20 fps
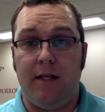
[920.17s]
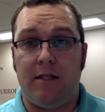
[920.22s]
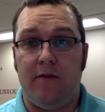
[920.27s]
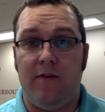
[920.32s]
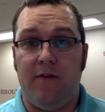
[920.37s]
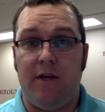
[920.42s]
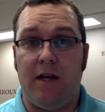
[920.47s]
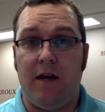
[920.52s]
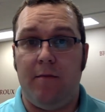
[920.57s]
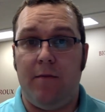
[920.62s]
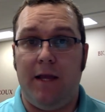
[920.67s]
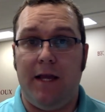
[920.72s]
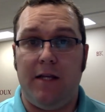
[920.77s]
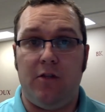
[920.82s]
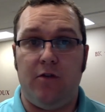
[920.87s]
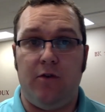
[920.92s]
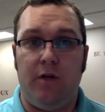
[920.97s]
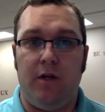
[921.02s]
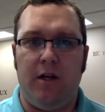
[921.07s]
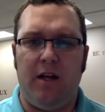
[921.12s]
So if you come
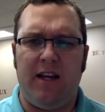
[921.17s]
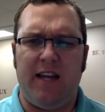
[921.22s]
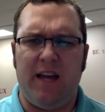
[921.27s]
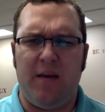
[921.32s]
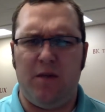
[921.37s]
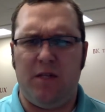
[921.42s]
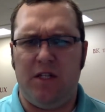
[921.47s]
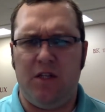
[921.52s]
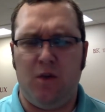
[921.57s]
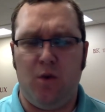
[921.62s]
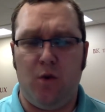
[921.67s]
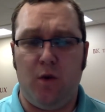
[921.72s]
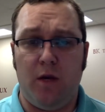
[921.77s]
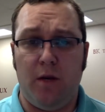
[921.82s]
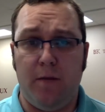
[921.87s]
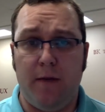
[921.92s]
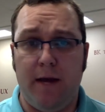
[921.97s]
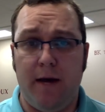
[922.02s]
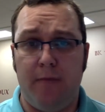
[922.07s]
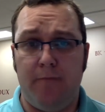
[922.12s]
later and you're like, okay, what's he talking
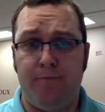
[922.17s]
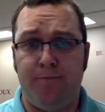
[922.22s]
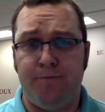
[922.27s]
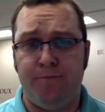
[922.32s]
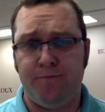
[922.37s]
about?